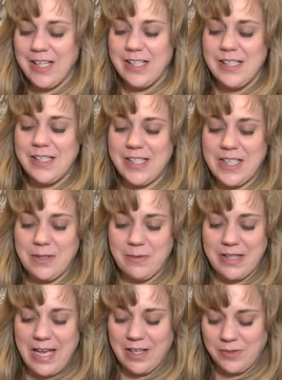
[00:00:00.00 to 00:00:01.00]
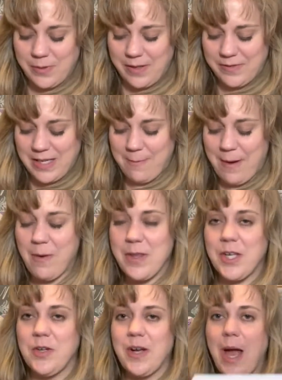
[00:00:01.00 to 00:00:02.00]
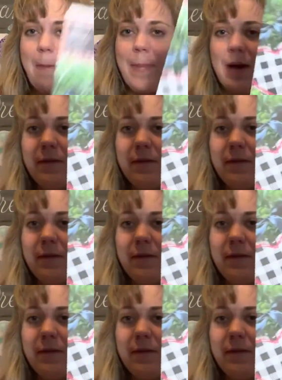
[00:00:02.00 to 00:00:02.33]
Stitching with the Housewives came out with a new cup on